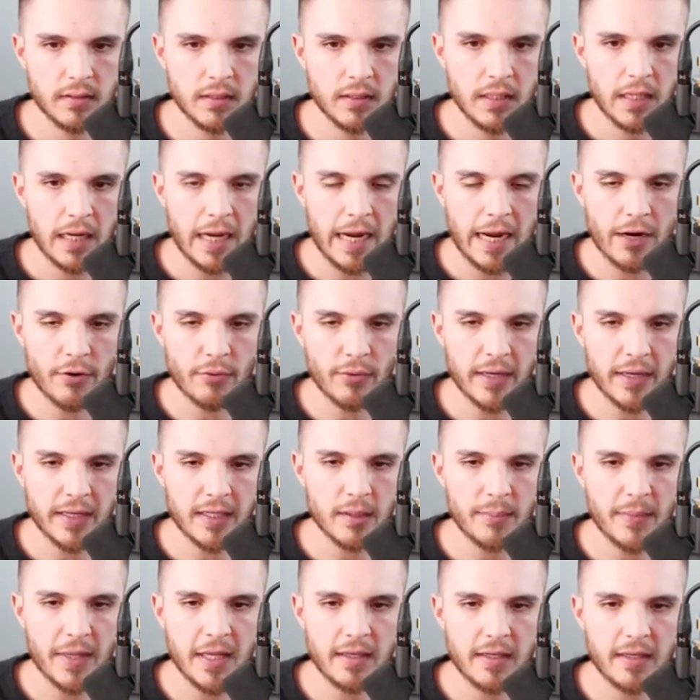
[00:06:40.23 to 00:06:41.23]
I
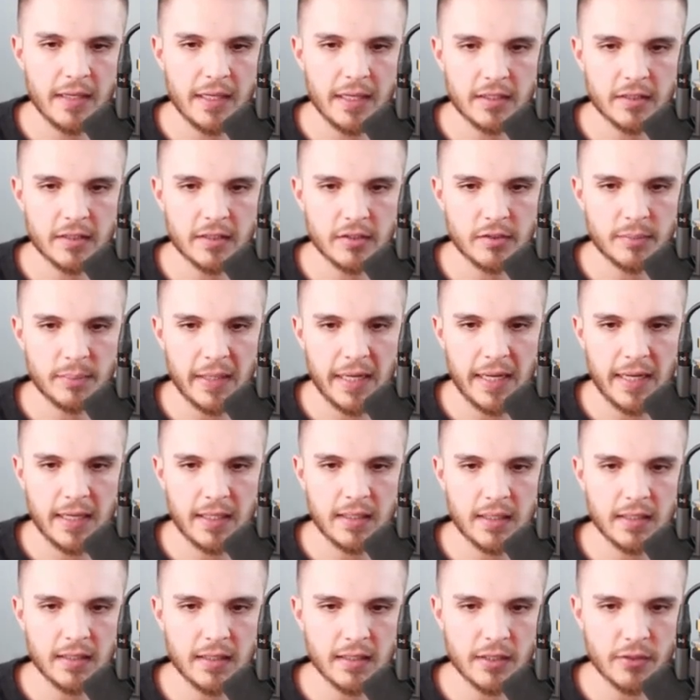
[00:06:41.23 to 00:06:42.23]
recommend expanding
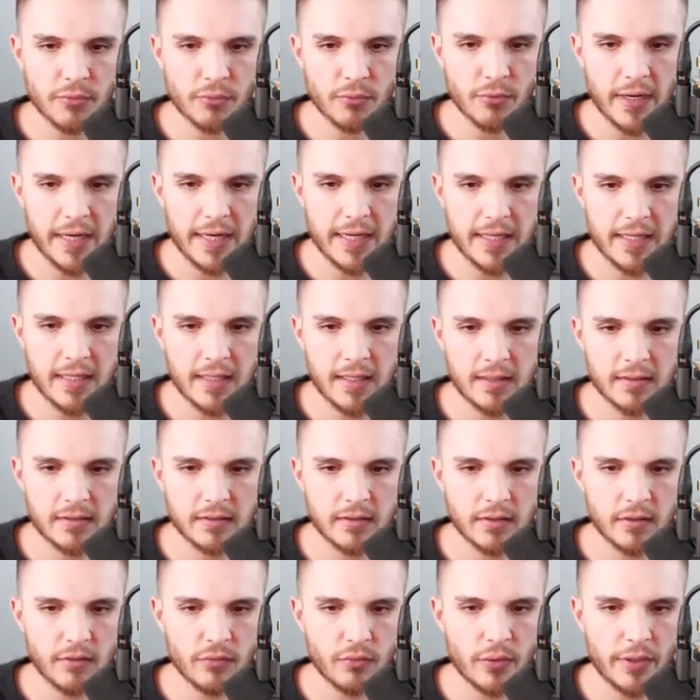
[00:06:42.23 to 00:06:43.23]
the radius of
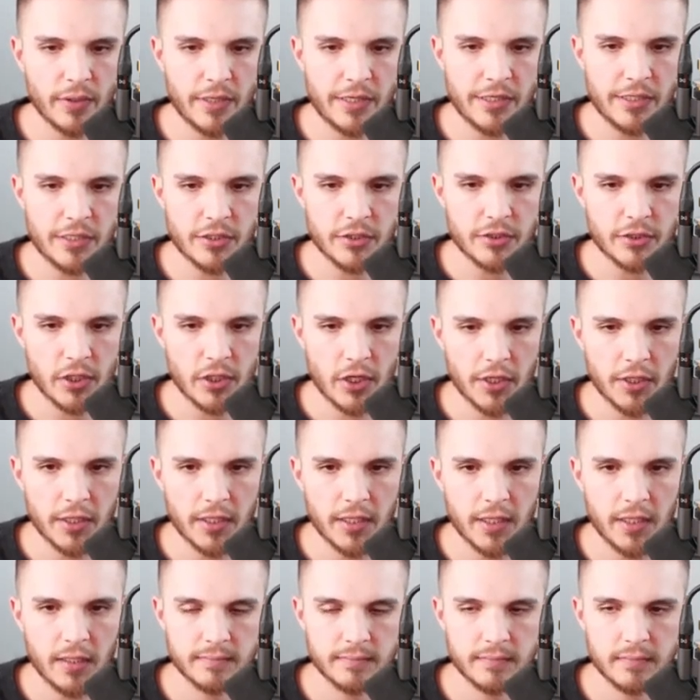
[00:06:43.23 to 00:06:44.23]
where you're
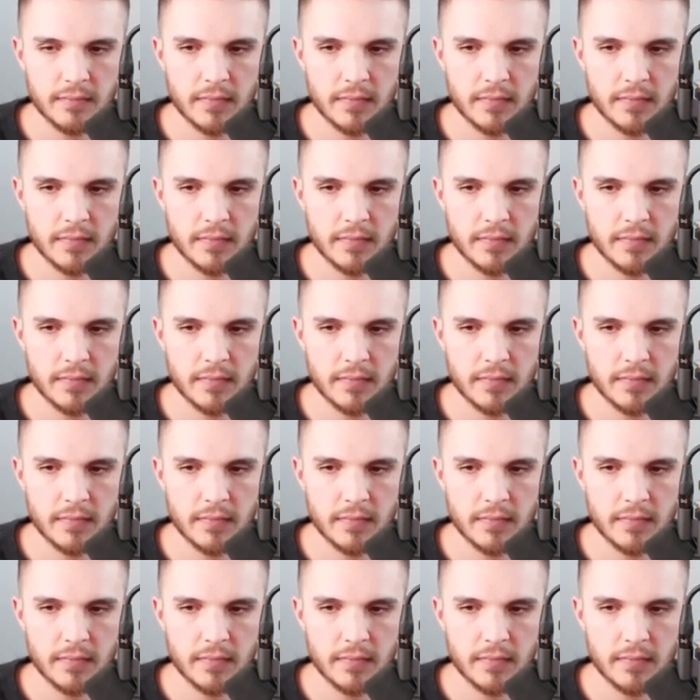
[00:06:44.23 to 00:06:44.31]
targeting.